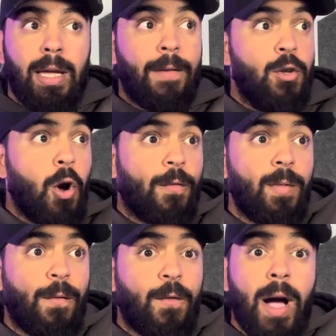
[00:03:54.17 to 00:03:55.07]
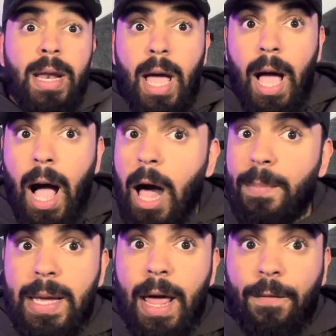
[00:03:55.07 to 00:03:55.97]
If you go from the front, I'll
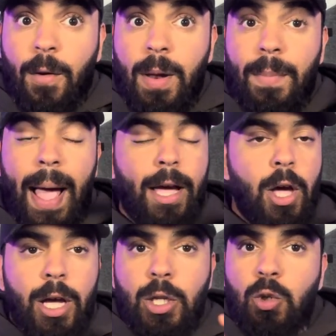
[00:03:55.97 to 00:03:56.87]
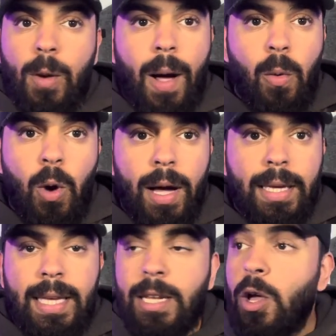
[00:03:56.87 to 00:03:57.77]
be there from the back. It's all about
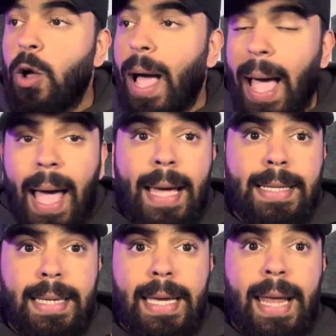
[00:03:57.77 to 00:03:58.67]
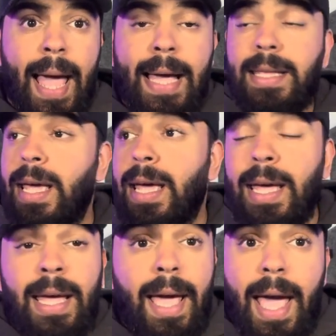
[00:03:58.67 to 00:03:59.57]
working hand in hand.
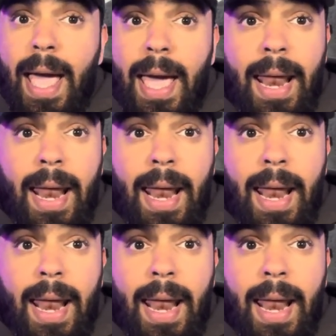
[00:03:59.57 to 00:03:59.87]
And